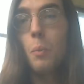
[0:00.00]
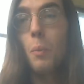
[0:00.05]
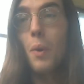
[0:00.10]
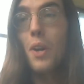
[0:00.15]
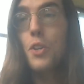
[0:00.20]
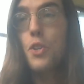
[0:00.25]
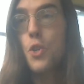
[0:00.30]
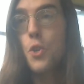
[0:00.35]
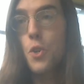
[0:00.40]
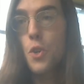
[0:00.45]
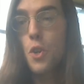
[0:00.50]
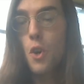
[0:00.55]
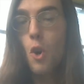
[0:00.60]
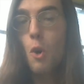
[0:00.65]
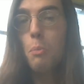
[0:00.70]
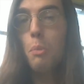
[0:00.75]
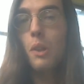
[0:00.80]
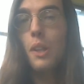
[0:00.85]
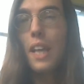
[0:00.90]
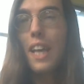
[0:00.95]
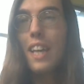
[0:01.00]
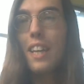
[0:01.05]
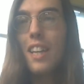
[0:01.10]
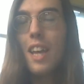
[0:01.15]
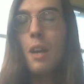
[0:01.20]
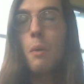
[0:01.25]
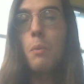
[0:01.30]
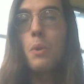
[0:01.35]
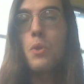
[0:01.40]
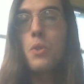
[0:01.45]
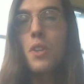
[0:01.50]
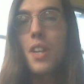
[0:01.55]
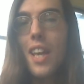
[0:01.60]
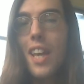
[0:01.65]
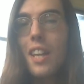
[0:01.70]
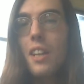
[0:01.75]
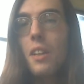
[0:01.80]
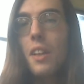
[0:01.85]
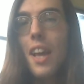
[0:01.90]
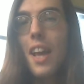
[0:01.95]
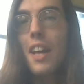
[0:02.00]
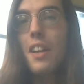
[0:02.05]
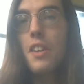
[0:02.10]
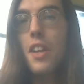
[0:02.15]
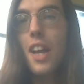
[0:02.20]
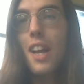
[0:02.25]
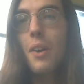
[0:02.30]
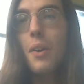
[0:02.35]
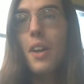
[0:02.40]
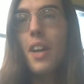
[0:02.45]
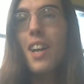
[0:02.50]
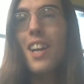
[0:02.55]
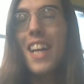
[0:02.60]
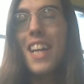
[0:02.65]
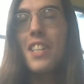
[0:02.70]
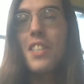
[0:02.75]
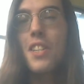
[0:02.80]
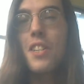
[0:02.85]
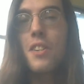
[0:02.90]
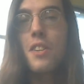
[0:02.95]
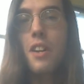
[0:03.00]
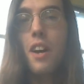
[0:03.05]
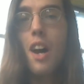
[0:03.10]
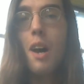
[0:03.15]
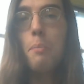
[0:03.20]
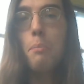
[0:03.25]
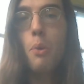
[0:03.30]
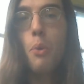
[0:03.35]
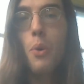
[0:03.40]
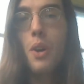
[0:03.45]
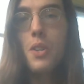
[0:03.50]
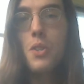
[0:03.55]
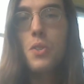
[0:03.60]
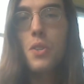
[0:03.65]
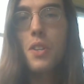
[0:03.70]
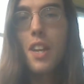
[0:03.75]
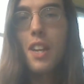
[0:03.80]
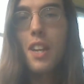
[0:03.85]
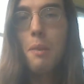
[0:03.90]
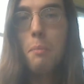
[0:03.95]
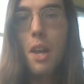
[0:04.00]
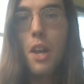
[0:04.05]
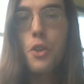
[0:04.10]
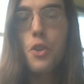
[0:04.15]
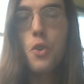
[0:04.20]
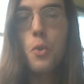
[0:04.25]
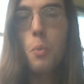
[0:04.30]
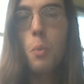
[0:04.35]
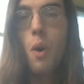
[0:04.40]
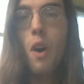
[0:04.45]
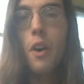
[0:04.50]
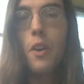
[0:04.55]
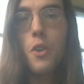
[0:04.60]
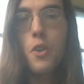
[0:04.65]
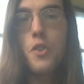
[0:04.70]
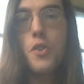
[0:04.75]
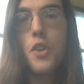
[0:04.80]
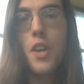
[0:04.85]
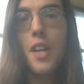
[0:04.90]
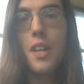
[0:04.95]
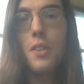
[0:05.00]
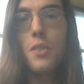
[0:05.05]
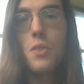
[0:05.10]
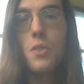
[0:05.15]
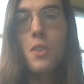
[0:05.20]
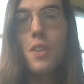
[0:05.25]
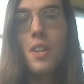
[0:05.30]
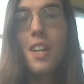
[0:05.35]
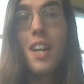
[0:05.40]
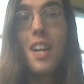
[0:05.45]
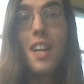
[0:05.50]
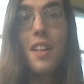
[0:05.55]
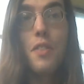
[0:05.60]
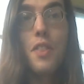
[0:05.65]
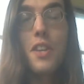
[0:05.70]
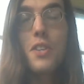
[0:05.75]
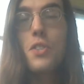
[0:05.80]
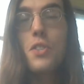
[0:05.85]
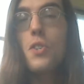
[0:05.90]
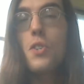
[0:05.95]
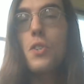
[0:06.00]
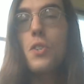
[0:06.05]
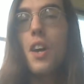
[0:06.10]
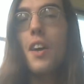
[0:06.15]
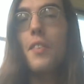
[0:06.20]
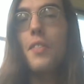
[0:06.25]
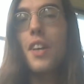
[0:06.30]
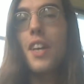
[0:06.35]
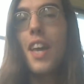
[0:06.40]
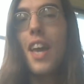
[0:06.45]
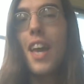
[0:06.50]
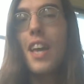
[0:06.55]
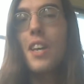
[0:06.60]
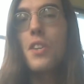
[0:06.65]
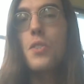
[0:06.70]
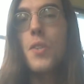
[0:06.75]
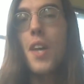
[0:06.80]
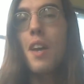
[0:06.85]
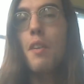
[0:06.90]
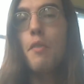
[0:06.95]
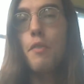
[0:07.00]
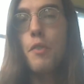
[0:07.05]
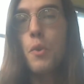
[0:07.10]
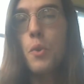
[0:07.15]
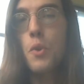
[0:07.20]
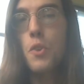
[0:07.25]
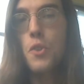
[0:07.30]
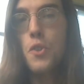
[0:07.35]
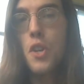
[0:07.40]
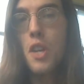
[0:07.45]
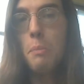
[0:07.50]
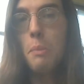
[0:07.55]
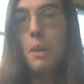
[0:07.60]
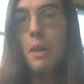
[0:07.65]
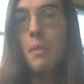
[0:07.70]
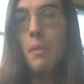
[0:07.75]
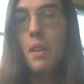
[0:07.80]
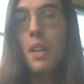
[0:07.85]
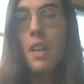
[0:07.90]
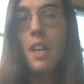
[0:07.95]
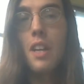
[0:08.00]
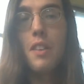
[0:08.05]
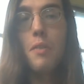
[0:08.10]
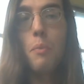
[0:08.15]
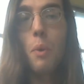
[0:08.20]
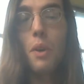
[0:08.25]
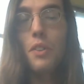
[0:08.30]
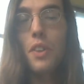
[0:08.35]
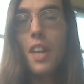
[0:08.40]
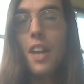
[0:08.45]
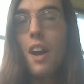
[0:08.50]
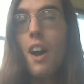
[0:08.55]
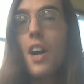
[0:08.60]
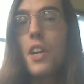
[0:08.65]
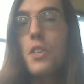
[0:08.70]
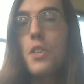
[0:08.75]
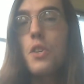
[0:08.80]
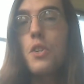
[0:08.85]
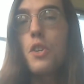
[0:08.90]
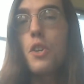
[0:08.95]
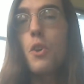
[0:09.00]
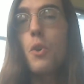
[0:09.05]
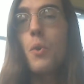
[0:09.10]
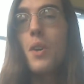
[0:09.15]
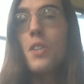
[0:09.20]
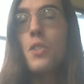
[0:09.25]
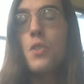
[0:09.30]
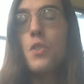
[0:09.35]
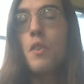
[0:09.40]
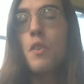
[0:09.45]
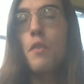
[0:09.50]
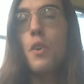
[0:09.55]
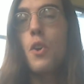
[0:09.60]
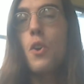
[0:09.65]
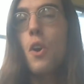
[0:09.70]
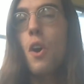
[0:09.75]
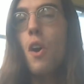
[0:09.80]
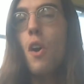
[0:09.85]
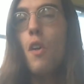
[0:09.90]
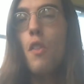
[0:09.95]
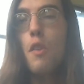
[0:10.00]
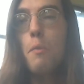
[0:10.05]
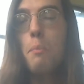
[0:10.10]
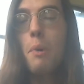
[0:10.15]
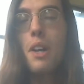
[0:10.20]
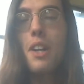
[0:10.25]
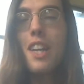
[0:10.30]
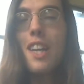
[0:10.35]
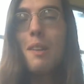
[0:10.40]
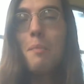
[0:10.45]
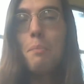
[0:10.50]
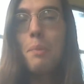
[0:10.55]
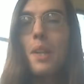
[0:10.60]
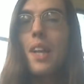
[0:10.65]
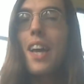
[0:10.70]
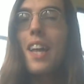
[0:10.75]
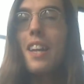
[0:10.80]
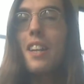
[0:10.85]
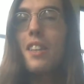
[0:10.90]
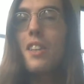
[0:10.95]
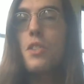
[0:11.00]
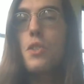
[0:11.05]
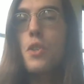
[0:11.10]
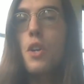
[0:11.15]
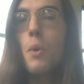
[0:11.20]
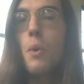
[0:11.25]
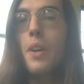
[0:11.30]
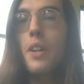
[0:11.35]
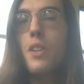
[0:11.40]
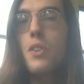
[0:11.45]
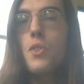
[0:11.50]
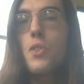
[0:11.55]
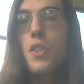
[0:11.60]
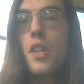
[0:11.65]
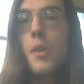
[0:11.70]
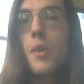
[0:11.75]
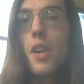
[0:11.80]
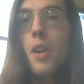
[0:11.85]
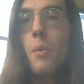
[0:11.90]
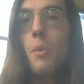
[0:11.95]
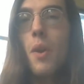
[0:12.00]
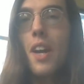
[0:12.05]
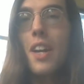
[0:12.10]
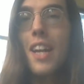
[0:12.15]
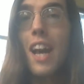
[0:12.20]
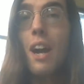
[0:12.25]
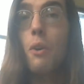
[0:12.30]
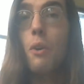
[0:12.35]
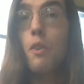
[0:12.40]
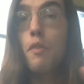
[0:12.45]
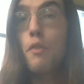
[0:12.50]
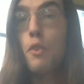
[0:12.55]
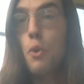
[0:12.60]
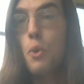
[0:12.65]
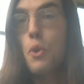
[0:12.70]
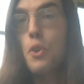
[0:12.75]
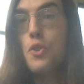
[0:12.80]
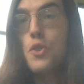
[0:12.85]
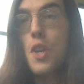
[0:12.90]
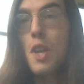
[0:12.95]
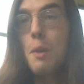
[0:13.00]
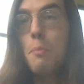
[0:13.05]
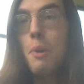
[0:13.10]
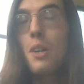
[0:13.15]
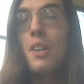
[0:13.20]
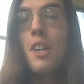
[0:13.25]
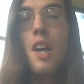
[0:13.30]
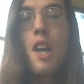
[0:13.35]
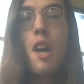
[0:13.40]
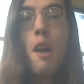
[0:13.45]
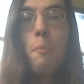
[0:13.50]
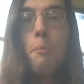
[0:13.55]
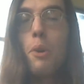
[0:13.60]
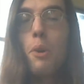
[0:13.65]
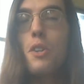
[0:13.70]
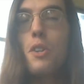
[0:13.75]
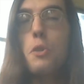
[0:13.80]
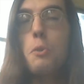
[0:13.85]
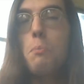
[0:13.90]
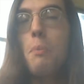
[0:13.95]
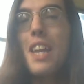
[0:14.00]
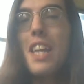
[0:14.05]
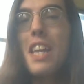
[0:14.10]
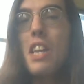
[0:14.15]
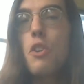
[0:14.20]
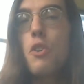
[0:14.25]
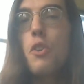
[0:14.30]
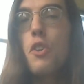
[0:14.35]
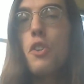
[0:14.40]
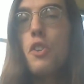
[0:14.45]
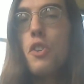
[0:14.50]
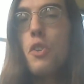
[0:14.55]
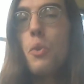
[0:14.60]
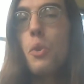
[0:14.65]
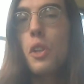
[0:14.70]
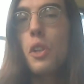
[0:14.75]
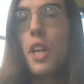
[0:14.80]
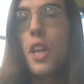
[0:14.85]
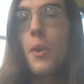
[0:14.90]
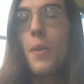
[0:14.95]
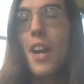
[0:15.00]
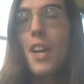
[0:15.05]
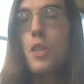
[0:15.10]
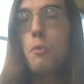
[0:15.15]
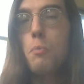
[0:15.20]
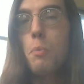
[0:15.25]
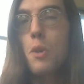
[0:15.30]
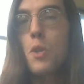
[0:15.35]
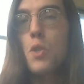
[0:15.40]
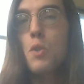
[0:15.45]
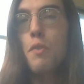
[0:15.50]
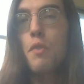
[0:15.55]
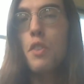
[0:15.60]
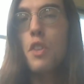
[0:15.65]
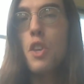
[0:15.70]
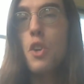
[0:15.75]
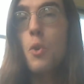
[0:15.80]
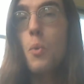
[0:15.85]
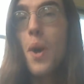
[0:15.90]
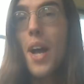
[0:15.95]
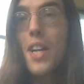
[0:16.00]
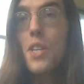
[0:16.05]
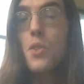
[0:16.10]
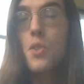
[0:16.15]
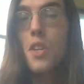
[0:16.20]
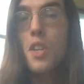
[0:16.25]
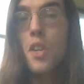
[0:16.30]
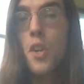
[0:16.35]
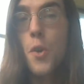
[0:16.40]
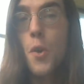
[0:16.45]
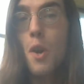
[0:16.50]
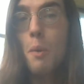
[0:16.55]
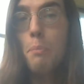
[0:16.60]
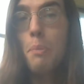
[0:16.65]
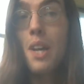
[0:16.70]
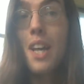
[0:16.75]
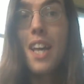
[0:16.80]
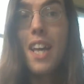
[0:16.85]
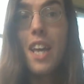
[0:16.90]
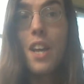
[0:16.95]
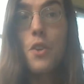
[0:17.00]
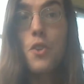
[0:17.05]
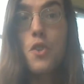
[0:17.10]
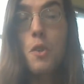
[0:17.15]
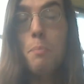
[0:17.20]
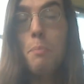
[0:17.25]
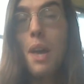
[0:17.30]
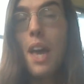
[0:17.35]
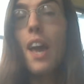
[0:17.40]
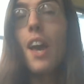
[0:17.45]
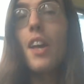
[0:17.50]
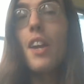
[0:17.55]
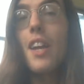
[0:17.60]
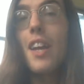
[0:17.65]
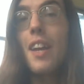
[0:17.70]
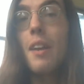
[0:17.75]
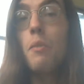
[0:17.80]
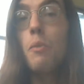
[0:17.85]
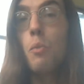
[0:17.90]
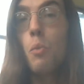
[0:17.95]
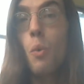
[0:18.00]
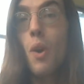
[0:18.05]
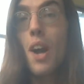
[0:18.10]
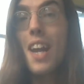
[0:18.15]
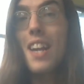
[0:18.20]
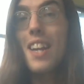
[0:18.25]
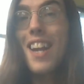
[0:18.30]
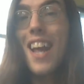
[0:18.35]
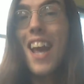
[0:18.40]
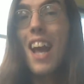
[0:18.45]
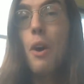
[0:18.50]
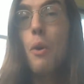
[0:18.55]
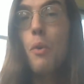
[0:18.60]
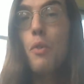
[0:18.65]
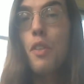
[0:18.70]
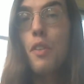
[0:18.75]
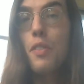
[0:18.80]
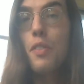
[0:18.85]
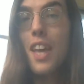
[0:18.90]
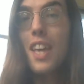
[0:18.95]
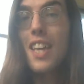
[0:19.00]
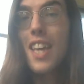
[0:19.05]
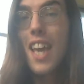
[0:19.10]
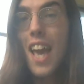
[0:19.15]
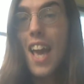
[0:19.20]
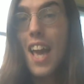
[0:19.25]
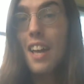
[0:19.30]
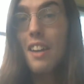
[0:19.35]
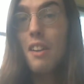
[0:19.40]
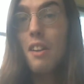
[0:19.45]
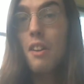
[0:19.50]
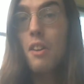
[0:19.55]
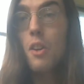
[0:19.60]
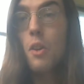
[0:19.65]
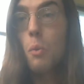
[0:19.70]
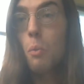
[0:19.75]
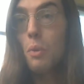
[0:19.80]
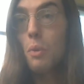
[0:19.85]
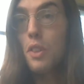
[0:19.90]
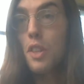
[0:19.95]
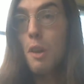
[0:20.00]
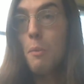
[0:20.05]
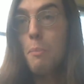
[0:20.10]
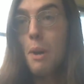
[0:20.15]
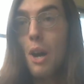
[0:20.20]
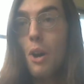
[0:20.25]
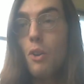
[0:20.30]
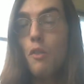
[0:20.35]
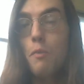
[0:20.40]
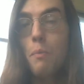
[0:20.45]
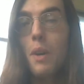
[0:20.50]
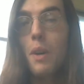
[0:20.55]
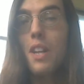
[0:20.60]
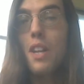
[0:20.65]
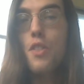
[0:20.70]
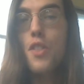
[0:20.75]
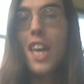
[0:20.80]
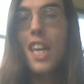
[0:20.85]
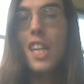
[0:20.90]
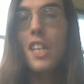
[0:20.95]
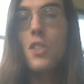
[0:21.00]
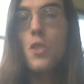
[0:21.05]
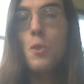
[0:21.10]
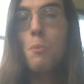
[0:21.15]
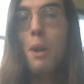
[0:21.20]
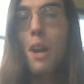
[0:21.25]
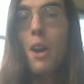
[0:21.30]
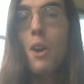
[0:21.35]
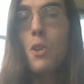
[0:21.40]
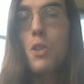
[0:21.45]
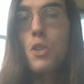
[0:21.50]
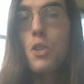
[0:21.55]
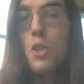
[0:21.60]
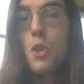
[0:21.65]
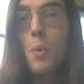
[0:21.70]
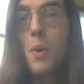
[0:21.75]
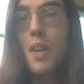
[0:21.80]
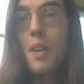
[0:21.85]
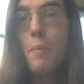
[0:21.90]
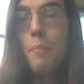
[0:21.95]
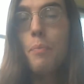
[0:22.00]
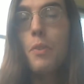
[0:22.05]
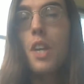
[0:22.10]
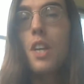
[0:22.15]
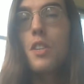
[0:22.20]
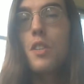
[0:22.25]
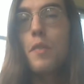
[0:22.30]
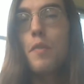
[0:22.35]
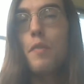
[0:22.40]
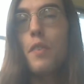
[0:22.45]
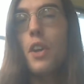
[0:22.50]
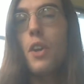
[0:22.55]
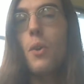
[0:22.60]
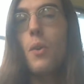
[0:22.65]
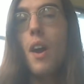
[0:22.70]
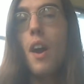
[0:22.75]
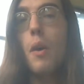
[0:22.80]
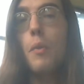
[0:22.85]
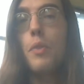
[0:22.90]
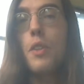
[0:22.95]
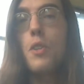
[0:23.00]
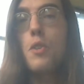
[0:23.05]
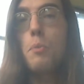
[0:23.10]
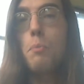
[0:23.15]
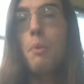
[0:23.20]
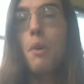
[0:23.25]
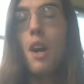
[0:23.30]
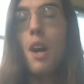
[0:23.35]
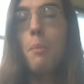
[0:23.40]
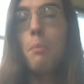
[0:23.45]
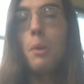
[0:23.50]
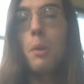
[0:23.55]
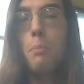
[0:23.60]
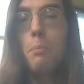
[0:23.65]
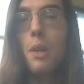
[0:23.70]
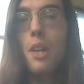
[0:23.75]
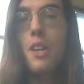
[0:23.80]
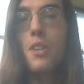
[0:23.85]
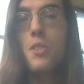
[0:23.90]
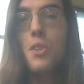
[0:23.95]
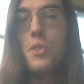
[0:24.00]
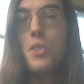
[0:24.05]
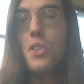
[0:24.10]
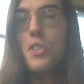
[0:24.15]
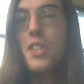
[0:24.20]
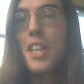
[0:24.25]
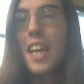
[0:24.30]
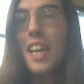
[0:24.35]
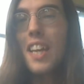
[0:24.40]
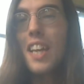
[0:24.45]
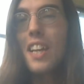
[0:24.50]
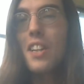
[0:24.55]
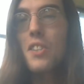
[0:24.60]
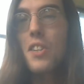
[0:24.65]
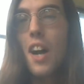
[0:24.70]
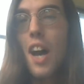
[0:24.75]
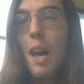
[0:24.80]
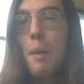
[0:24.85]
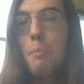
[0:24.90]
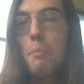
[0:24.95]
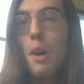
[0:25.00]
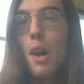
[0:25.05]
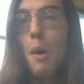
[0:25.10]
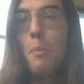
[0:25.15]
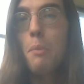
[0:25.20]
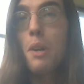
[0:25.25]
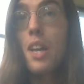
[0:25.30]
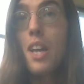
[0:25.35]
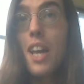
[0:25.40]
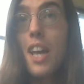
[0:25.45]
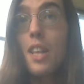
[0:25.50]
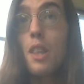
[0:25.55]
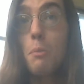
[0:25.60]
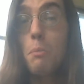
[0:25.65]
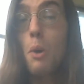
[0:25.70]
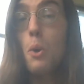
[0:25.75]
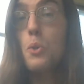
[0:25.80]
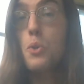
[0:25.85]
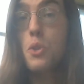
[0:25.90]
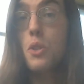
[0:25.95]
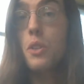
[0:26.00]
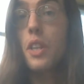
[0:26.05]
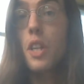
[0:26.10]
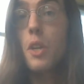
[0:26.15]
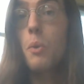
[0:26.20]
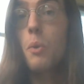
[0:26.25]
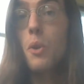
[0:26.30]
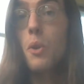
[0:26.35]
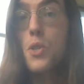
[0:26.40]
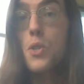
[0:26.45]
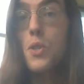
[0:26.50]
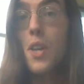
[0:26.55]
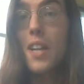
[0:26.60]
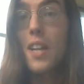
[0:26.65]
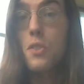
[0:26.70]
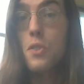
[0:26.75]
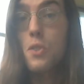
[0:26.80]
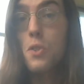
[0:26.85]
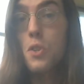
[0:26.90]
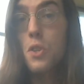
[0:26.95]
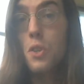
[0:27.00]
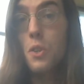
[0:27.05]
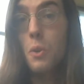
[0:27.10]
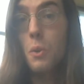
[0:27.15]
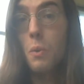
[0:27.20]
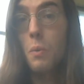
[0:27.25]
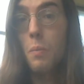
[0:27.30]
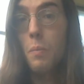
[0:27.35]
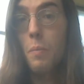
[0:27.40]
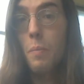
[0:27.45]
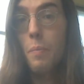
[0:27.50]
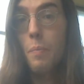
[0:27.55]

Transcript: When Chernobyl hit, it was an inland area. It did not poison any major watersheds. This is not the case at Fukushima. What they ought to do is divert all the money planning that's going to Syria right now to Fukushima, put as many good nuclear experts from the US and Europe in Japan right now that they can with the amount of money they can spare to do it to figure out this problem because it's a ticking time bomb in the most literal sense too.